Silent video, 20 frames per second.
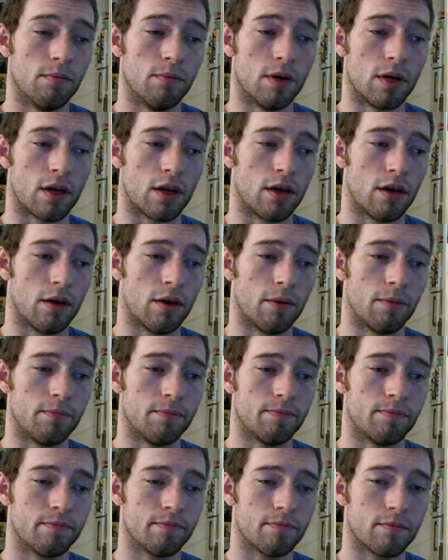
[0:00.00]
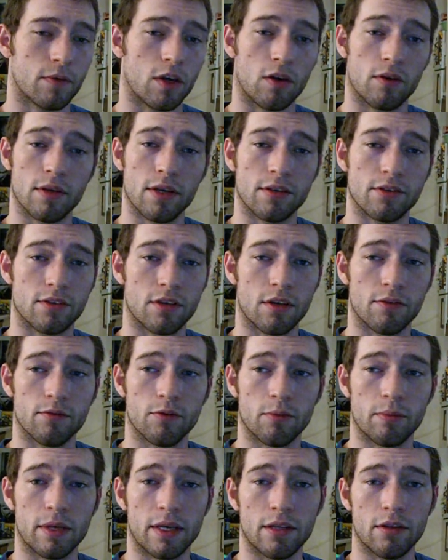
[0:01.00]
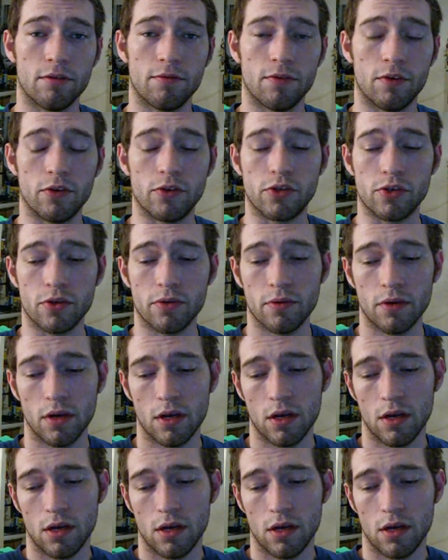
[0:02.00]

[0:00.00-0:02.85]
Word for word: But um, all that stuff will be in the future.